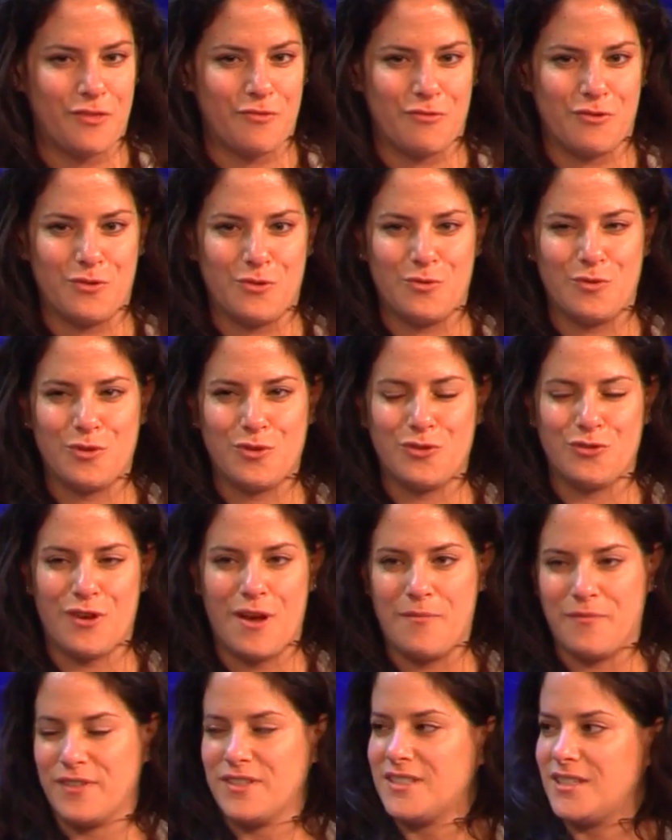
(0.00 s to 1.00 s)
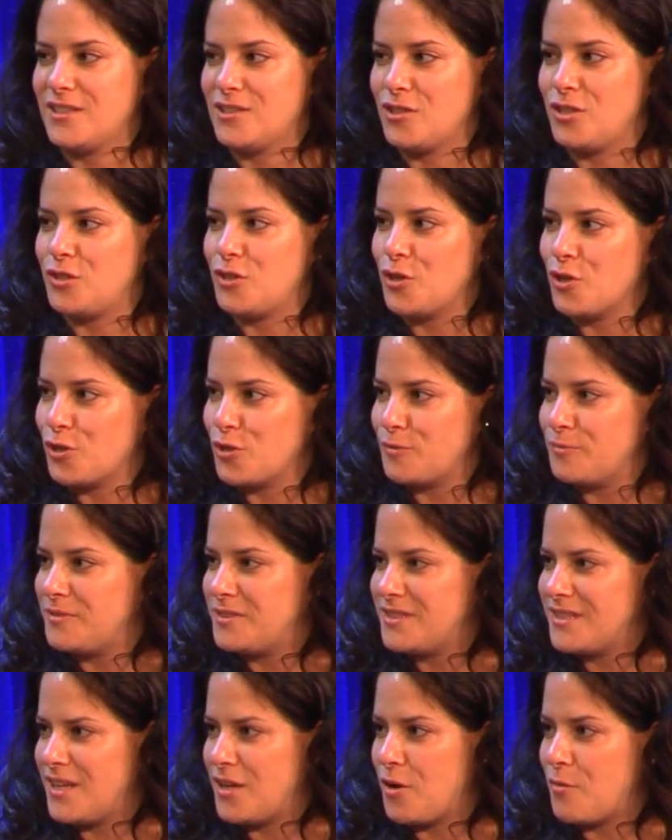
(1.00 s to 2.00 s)
through your emphasis on
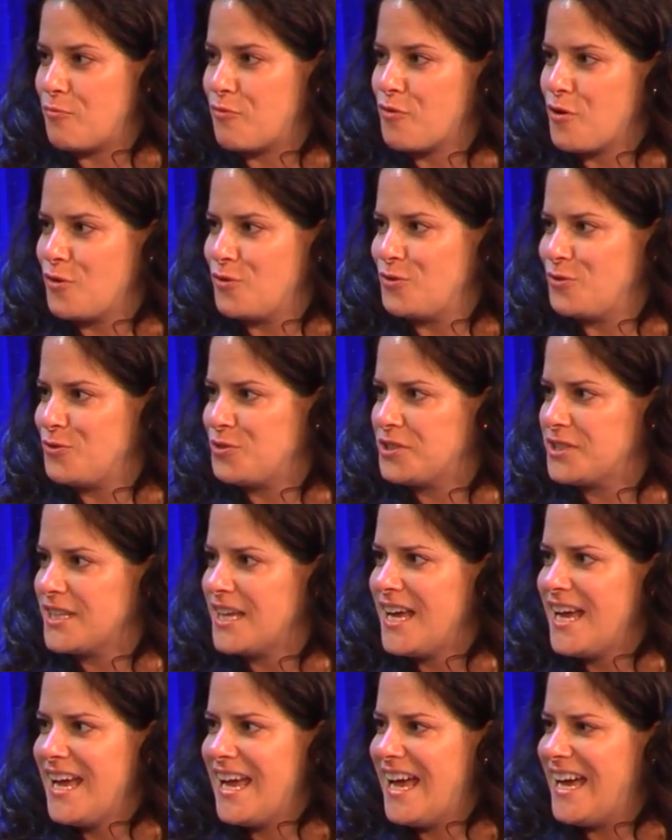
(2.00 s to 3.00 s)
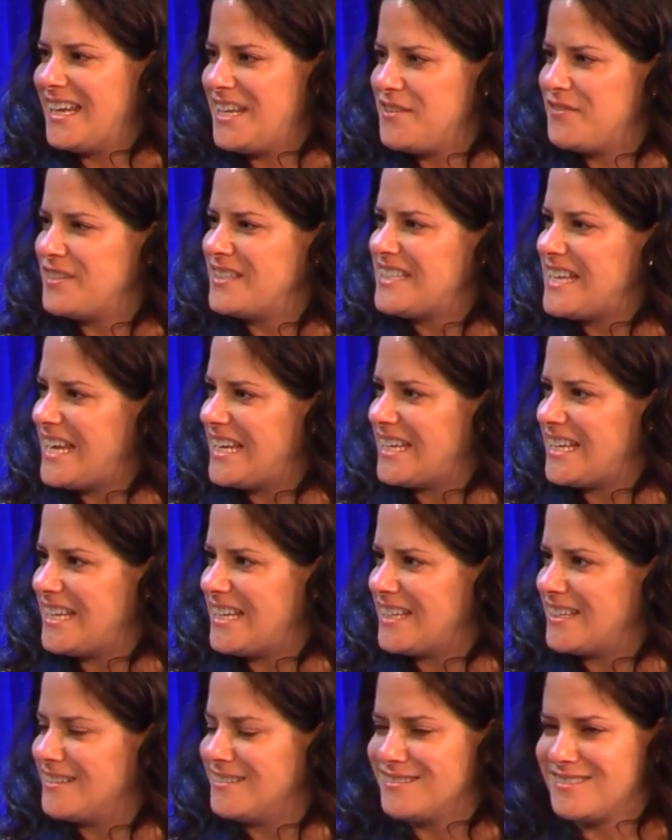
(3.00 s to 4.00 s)
herbs and on produce, and even
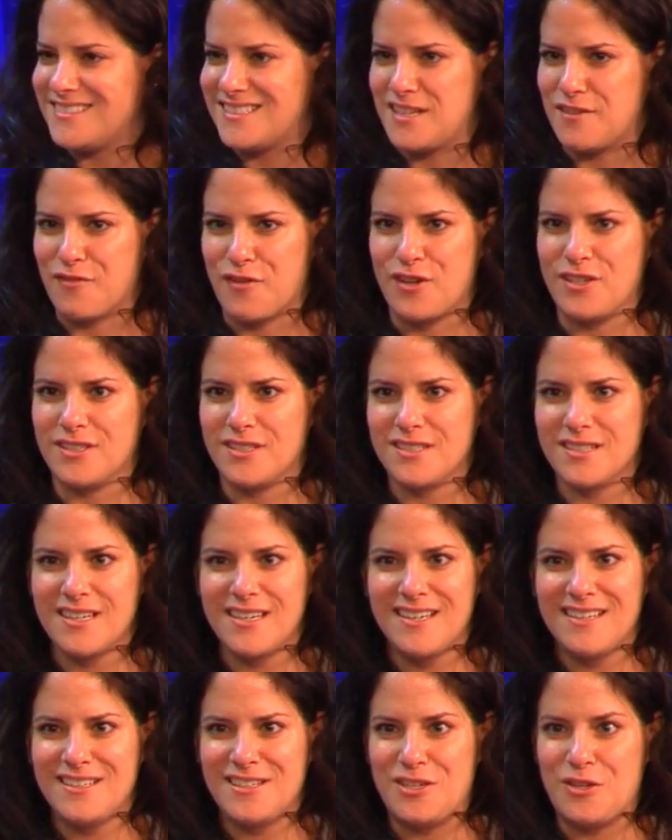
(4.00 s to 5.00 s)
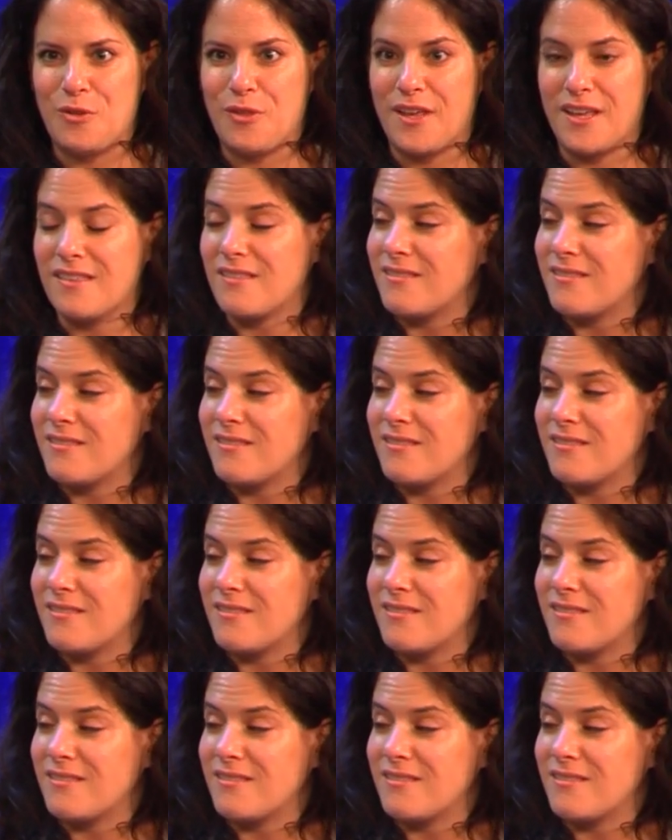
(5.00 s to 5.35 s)
taking different, you know, like